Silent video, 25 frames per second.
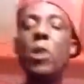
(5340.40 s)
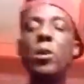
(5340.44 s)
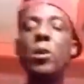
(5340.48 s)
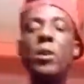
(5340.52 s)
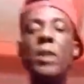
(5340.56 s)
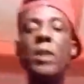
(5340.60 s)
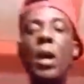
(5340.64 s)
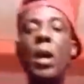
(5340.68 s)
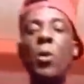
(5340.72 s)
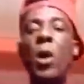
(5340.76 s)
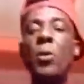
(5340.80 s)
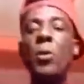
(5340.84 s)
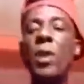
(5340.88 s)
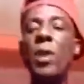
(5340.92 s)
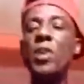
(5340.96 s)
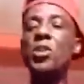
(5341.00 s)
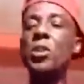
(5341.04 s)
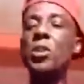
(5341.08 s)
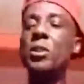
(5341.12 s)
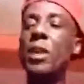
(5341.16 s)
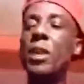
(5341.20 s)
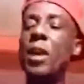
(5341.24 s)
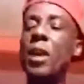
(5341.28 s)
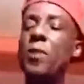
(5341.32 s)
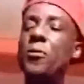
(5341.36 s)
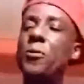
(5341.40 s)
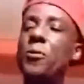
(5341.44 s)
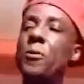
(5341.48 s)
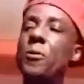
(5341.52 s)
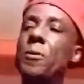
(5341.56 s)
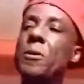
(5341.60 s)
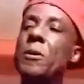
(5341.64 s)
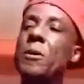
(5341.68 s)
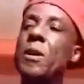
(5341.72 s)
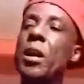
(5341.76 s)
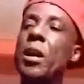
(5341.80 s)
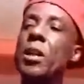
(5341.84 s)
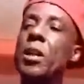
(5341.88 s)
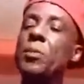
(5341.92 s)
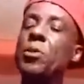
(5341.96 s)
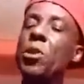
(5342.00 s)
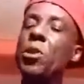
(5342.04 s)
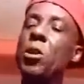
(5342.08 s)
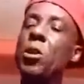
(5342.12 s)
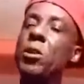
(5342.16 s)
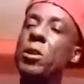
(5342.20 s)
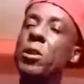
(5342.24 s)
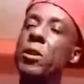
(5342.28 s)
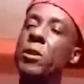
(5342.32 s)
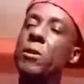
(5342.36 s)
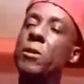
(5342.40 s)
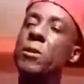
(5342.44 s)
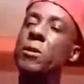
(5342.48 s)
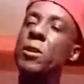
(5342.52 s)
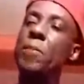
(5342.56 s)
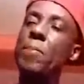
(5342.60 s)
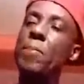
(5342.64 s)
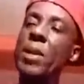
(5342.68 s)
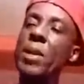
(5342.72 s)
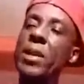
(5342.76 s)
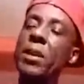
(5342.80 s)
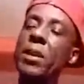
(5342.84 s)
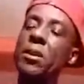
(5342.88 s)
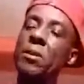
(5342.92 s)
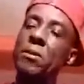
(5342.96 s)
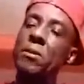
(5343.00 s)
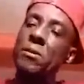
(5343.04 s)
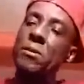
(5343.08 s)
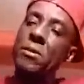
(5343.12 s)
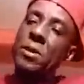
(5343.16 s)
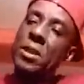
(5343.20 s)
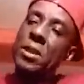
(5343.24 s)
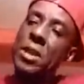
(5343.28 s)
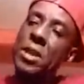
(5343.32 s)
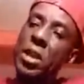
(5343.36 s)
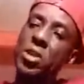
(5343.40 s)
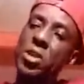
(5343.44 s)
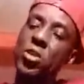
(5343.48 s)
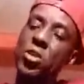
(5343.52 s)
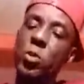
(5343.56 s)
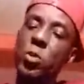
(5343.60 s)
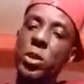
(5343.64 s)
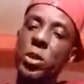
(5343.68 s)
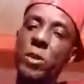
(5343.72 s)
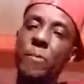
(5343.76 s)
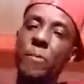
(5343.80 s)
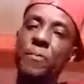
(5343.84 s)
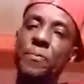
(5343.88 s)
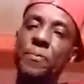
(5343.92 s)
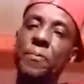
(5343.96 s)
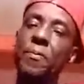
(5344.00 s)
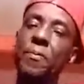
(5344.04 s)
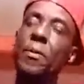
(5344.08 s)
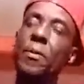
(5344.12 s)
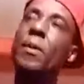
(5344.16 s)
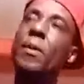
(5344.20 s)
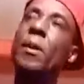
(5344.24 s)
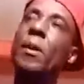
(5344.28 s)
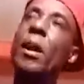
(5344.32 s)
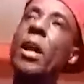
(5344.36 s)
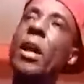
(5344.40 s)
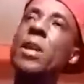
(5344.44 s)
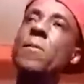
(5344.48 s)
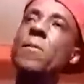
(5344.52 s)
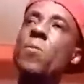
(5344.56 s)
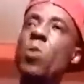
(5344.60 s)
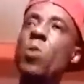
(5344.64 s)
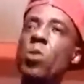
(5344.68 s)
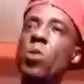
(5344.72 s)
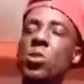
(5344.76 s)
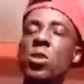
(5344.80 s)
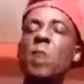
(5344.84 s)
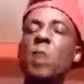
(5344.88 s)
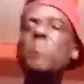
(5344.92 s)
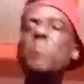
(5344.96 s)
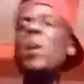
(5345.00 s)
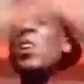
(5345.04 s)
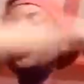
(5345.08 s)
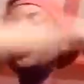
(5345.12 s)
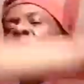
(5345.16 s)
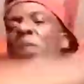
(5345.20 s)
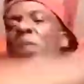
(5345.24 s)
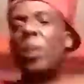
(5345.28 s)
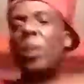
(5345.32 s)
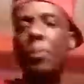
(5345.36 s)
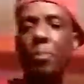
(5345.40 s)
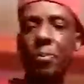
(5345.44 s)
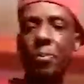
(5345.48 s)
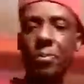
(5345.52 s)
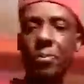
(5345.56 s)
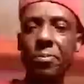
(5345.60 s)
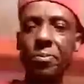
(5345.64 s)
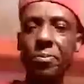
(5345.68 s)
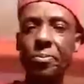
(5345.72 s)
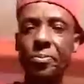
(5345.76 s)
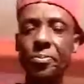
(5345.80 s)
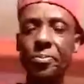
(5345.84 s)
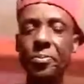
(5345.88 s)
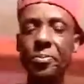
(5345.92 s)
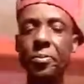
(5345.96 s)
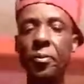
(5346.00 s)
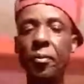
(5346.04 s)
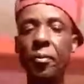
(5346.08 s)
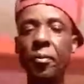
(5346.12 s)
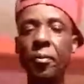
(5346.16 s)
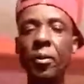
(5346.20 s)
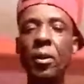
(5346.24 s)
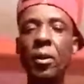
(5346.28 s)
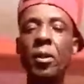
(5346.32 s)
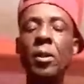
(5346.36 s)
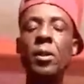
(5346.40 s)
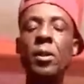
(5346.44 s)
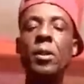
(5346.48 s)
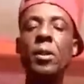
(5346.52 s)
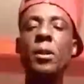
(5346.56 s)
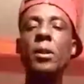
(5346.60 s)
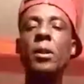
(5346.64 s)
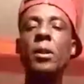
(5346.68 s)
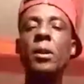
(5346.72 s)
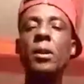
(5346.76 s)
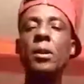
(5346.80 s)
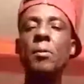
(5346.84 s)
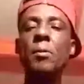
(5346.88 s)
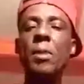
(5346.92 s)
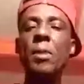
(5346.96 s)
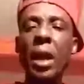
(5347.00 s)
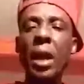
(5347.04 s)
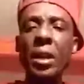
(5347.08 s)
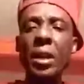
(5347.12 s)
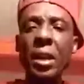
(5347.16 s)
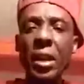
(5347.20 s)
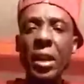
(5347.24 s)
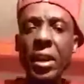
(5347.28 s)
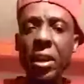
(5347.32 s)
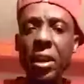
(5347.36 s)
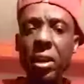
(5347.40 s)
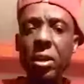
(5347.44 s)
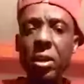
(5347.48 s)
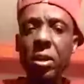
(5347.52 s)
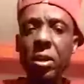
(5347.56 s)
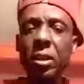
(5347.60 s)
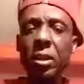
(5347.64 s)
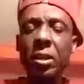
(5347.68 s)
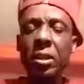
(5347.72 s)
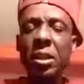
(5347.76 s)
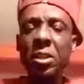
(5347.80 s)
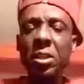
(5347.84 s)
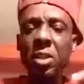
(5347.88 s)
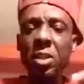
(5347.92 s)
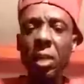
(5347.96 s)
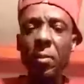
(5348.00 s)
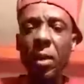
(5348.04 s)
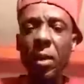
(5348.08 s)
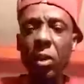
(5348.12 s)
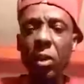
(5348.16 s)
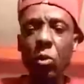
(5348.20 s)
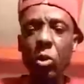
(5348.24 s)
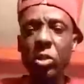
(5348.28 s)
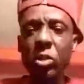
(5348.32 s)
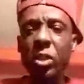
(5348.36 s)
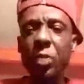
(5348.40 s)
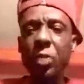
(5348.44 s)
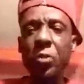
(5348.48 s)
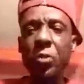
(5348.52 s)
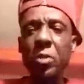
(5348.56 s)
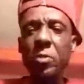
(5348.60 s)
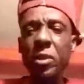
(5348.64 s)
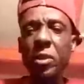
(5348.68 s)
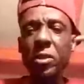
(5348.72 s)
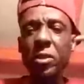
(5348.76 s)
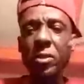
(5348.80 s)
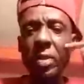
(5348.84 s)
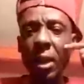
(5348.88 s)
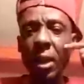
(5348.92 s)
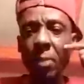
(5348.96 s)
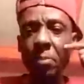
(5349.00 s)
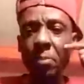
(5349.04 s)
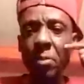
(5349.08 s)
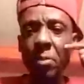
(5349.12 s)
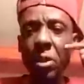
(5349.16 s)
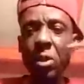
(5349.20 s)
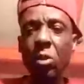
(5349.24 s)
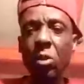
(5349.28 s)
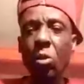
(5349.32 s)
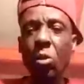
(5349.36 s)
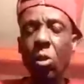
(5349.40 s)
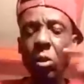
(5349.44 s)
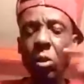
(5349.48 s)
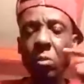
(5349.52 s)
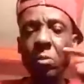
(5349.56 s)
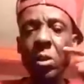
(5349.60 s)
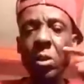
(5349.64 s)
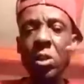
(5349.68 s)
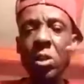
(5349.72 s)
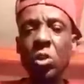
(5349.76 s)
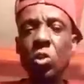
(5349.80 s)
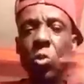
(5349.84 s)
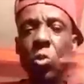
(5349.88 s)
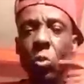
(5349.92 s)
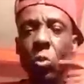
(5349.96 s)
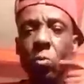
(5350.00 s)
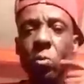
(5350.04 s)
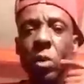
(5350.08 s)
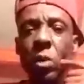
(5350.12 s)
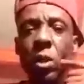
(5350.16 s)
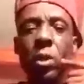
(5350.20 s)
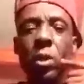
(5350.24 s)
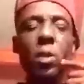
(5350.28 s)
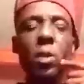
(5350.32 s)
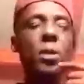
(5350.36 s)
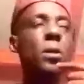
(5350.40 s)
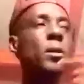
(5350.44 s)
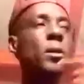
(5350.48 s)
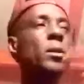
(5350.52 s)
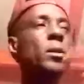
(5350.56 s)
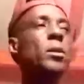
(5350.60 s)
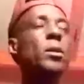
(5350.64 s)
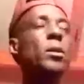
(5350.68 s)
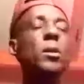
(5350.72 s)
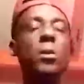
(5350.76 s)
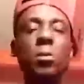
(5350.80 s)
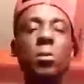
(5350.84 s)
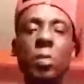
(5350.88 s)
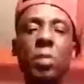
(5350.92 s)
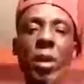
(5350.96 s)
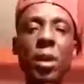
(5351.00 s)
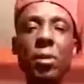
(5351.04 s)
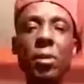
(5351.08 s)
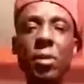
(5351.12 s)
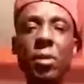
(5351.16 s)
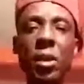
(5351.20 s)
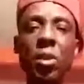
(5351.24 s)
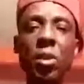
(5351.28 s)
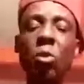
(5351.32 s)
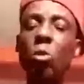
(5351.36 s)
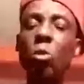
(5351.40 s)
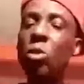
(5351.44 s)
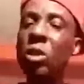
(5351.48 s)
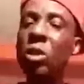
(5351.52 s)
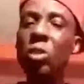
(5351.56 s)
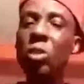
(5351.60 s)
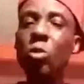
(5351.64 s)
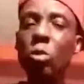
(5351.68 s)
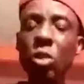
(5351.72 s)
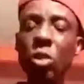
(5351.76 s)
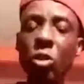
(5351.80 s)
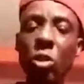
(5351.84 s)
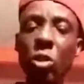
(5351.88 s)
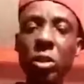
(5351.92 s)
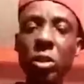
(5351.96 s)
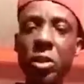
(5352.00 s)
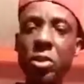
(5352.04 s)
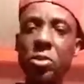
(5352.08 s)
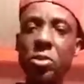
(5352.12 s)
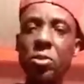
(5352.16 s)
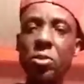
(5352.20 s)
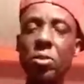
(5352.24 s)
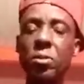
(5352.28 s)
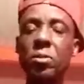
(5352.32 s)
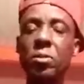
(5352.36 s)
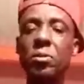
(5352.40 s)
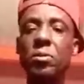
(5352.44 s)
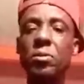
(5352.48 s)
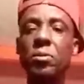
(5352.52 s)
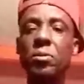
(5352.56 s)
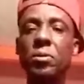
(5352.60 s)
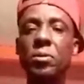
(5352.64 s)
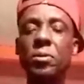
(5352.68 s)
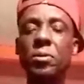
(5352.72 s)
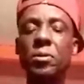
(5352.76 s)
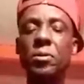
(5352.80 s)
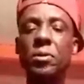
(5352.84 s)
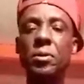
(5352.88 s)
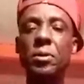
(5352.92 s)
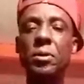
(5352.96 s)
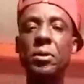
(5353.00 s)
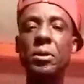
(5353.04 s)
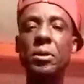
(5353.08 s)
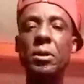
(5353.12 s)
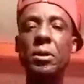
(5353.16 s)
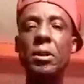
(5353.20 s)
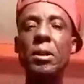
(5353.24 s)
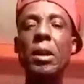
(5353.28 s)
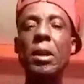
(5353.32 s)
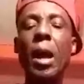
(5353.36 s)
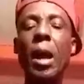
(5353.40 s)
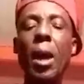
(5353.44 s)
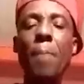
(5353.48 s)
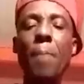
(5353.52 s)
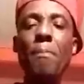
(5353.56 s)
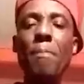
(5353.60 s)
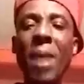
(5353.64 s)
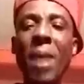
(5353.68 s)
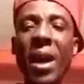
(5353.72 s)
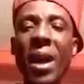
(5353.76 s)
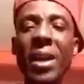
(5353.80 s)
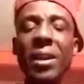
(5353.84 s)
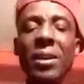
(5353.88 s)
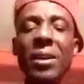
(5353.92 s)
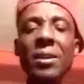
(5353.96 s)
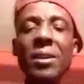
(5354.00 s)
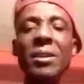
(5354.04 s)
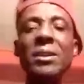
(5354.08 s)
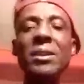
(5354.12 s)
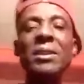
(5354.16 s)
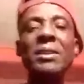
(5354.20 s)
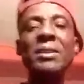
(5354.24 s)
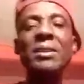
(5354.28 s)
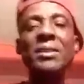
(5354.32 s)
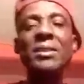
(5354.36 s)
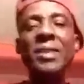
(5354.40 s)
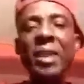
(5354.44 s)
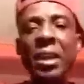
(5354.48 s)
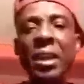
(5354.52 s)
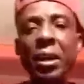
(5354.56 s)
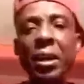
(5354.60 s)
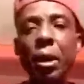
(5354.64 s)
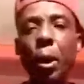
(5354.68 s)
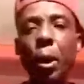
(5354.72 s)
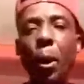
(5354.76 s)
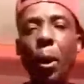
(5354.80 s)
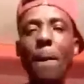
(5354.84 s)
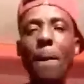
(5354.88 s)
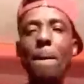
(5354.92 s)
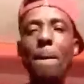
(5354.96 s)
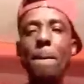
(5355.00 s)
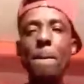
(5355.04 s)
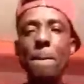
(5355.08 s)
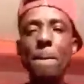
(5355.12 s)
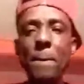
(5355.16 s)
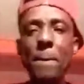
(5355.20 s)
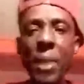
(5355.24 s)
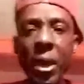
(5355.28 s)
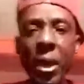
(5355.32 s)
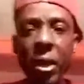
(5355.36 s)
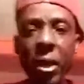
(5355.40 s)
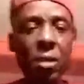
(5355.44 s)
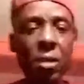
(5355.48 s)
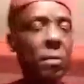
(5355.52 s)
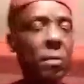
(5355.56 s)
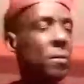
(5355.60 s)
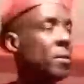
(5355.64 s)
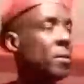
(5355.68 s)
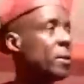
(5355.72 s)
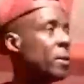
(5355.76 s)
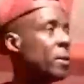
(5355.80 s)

turn it, I want ratchet knife, and him turn the, the blade the next mm-hmm. way. And I'm go, so him that shape. Because the link, Ninja Man knows if him they stab me, cut me, joke me, mm-hmm. wherever, it Wanna done this. So. Yeah. Because my thing, big,